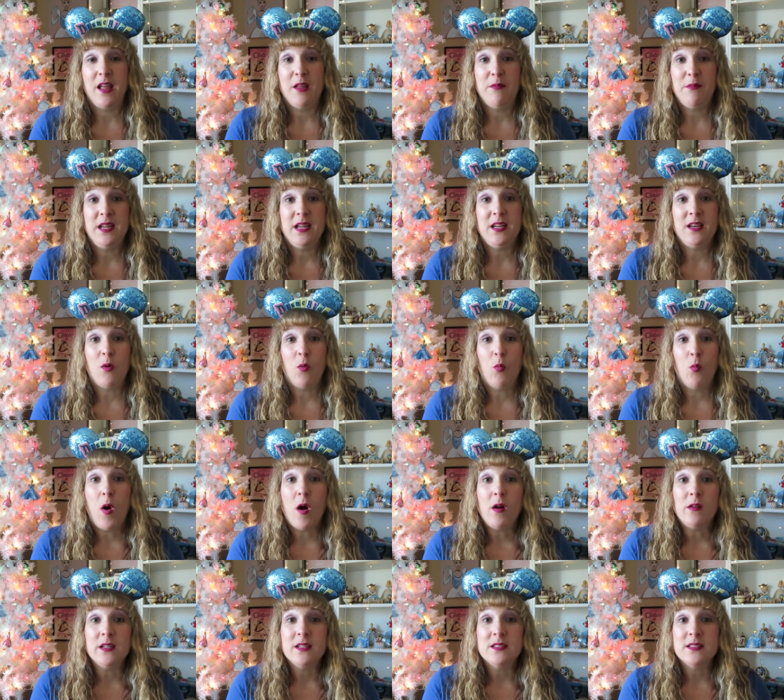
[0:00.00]
I mean,
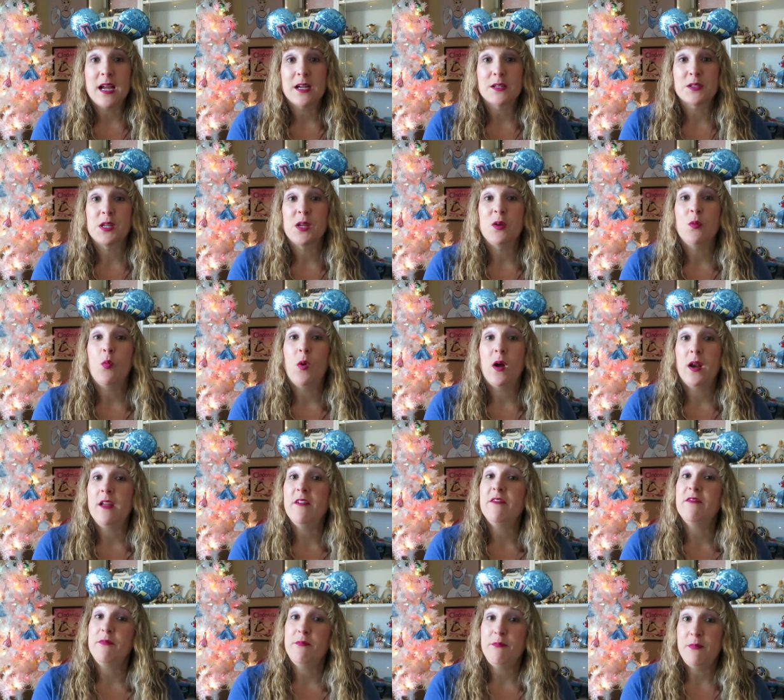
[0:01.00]
Walt is actually one
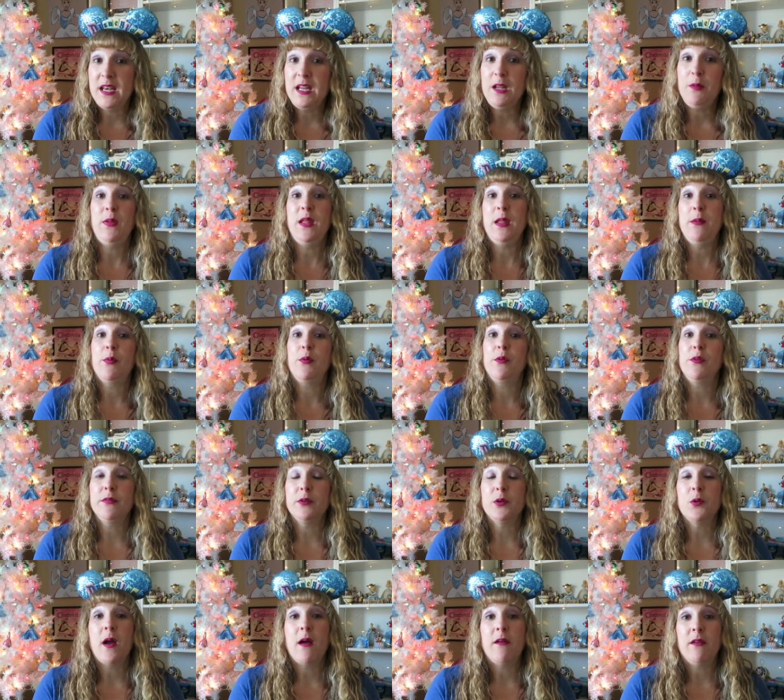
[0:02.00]
of many people
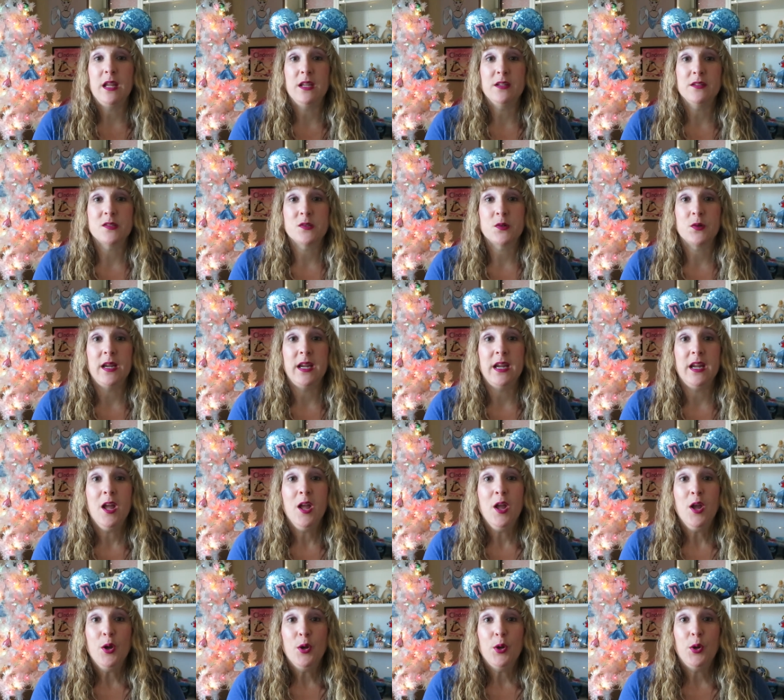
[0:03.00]
throughout history
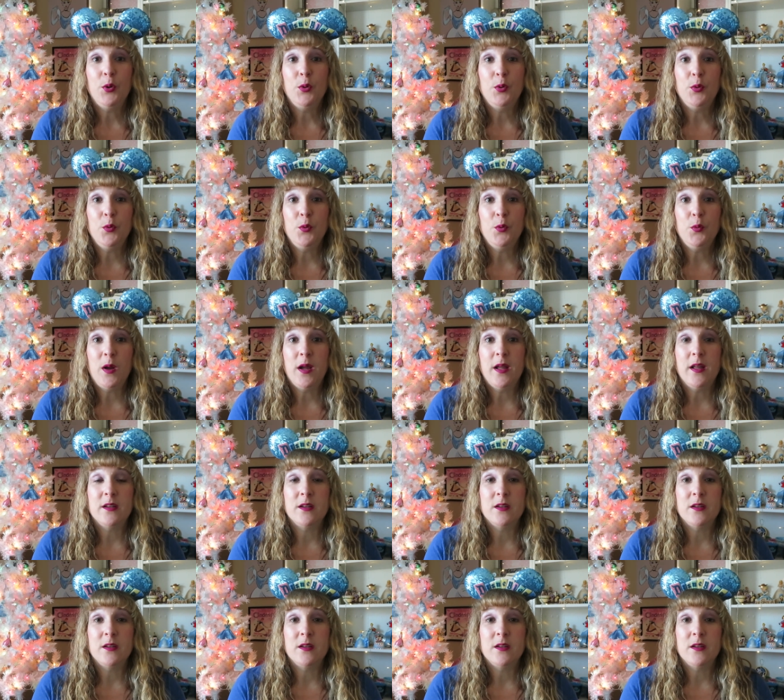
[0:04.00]
who